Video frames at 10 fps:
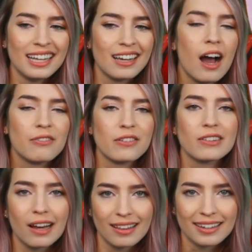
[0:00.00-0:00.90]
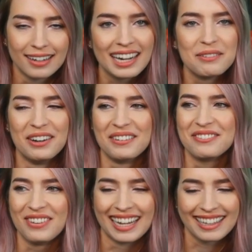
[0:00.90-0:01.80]
off of color and I went with
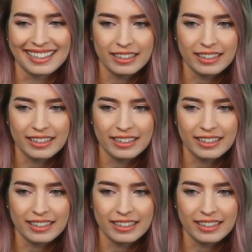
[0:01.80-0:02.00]
violet.